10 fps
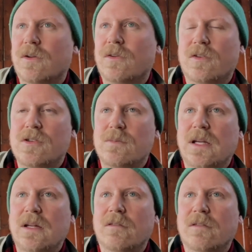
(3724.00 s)
of social
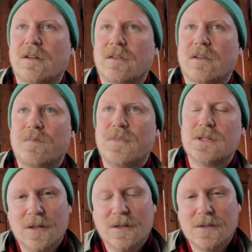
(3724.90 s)
media is that
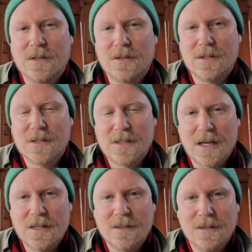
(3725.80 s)
the, the
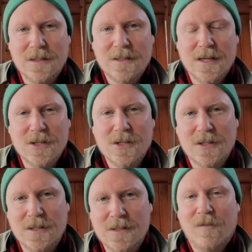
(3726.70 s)
success and the
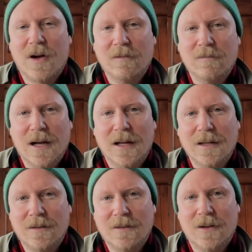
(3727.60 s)
attention is very
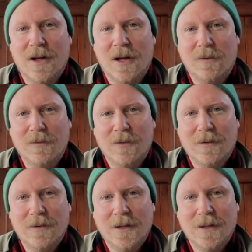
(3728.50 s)
rarely deserved,
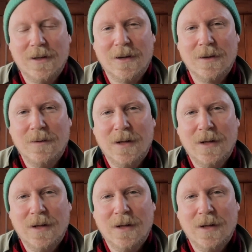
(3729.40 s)
you know.